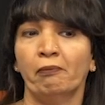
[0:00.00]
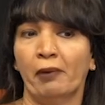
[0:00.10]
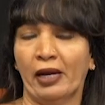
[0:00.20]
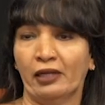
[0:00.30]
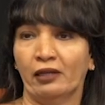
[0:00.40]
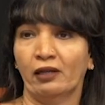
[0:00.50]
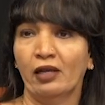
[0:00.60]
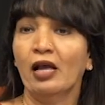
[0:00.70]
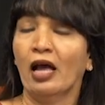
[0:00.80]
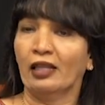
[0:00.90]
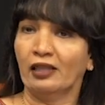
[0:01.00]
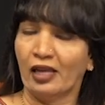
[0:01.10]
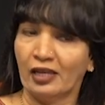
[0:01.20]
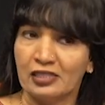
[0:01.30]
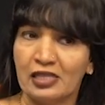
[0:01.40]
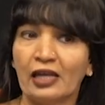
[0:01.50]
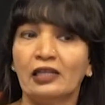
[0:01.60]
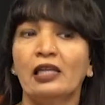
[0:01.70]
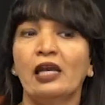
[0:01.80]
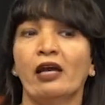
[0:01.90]
bind. And there
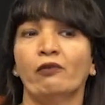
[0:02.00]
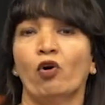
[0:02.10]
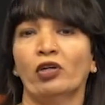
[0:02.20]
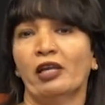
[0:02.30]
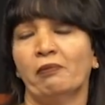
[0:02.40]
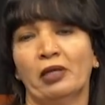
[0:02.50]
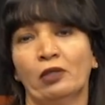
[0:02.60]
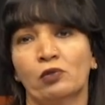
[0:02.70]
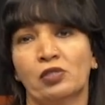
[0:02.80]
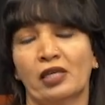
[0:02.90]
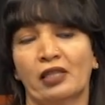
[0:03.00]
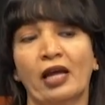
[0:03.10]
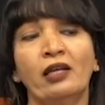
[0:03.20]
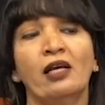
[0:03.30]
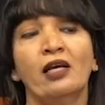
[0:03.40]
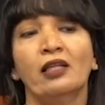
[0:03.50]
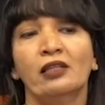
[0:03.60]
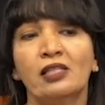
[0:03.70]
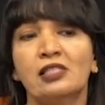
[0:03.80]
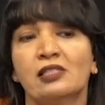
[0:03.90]
exactly I what I meant to say that
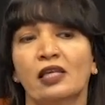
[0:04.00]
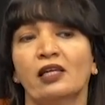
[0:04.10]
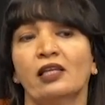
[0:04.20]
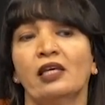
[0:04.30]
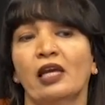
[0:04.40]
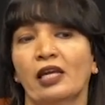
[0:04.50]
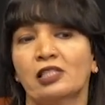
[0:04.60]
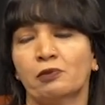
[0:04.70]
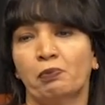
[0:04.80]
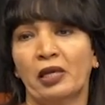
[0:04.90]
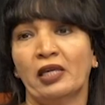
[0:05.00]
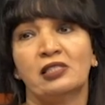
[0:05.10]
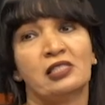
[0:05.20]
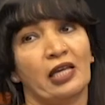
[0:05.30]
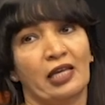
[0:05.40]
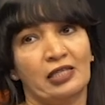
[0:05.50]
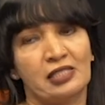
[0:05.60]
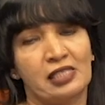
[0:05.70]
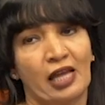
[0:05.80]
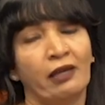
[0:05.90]
this theory explains
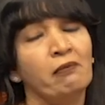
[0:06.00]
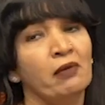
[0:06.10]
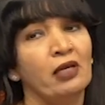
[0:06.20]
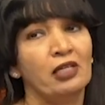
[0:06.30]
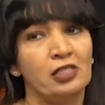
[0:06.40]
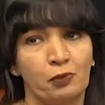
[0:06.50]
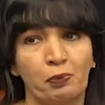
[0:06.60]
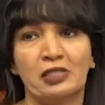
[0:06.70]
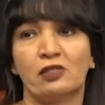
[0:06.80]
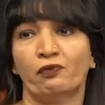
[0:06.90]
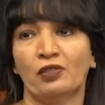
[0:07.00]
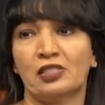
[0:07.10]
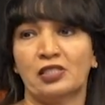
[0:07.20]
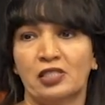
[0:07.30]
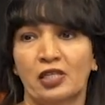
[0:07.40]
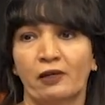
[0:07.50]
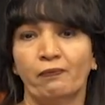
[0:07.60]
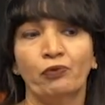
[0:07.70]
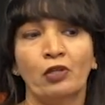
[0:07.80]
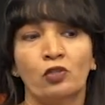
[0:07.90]
enzyme specificity.
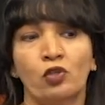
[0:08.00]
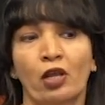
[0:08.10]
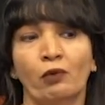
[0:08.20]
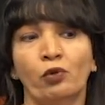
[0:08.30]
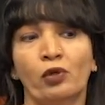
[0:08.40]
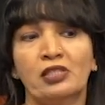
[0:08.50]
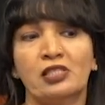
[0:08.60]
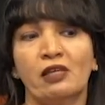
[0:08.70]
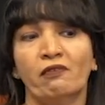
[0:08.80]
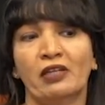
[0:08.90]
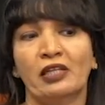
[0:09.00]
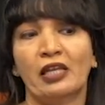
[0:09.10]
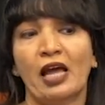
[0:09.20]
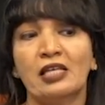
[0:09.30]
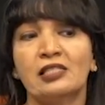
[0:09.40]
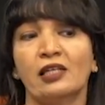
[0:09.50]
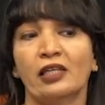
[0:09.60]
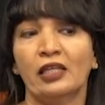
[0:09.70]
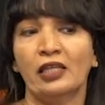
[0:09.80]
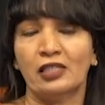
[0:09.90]
So, now you can see when it has a
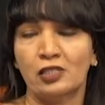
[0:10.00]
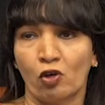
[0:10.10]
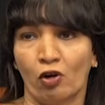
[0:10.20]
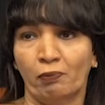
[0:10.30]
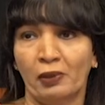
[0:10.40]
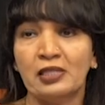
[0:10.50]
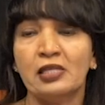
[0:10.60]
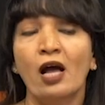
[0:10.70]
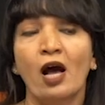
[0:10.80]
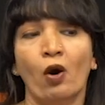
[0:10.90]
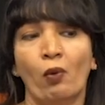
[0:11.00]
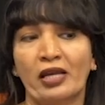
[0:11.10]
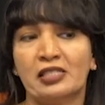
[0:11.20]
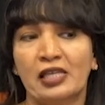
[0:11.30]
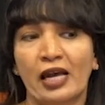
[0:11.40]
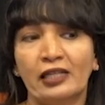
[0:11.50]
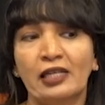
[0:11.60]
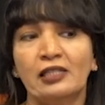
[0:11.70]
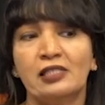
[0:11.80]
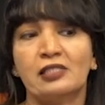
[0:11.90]
ES complex, how
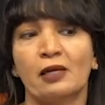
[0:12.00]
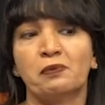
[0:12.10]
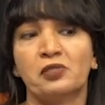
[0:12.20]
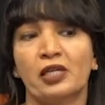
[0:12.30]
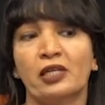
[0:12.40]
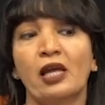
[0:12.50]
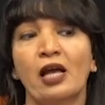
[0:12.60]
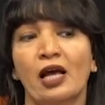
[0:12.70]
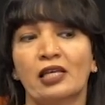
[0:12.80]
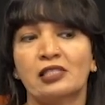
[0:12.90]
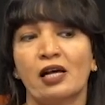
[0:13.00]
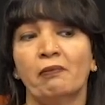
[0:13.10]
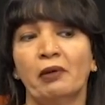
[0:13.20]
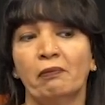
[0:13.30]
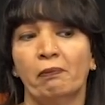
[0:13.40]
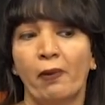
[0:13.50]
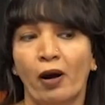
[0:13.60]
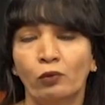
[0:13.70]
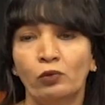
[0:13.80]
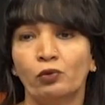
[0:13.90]
exactly the substrate has come and
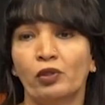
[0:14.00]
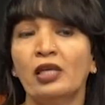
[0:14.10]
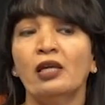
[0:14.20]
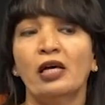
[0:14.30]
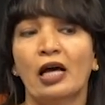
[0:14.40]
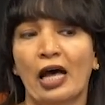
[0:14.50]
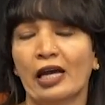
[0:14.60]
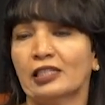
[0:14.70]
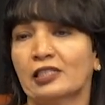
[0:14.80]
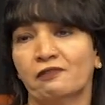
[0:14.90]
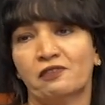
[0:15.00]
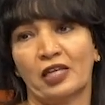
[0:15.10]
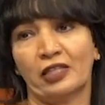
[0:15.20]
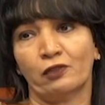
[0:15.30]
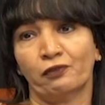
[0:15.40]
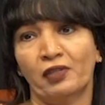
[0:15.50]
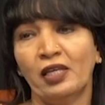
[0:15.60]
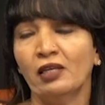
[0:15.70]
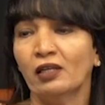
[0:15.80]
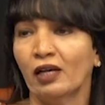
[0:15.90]
bound to the active site of the